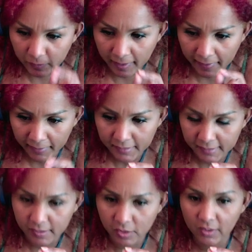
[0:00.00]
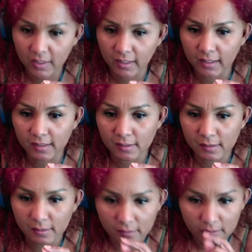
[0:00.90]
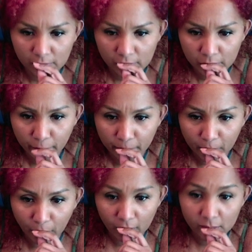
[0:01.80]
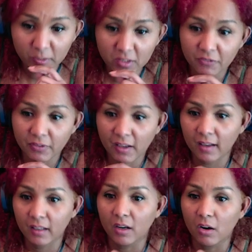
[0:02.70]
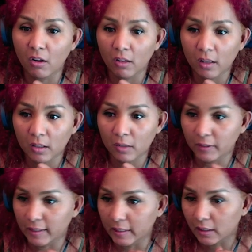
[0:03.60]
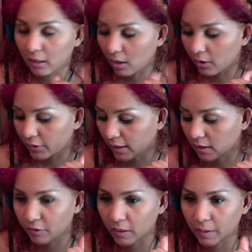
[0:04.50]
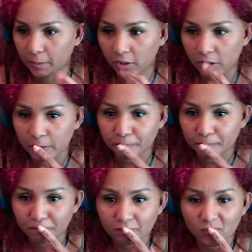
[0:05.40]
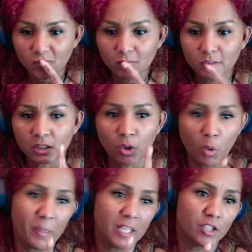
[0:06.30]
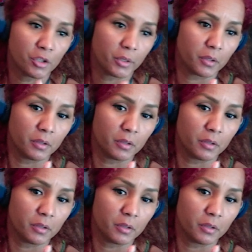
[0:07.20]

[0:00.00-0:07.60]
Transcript: text so that I can. Oh, Spotify. Oh, lovely. Oh, thank you very much. So make sure.